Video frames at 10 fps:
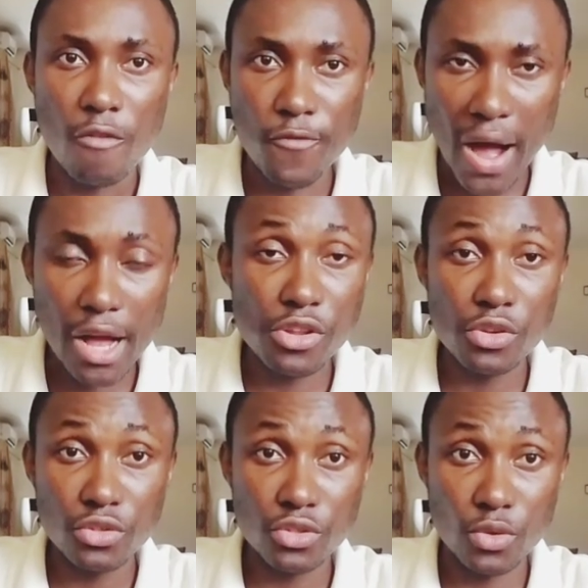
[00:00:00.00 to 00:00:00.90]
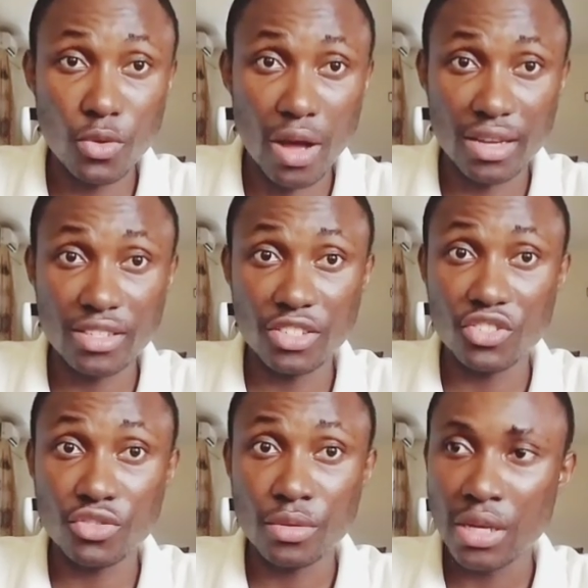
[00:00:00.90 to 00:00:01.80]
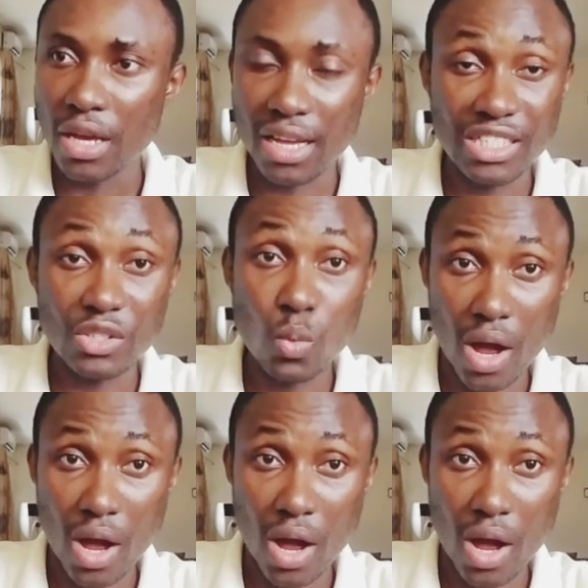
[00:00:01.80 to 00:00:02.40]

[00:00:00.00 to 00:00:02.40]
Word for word: values you as his as his